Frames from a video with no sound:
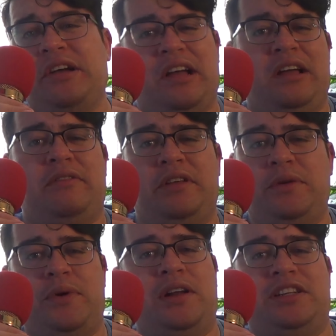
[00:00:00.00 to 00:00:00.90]
I didn't really
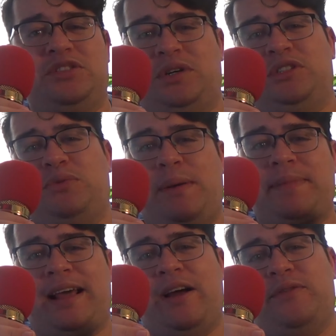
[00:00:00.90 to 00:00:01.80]
want it, so I swapped
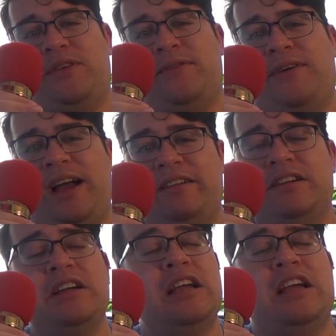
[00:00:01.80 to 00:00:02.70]
that out for the fire.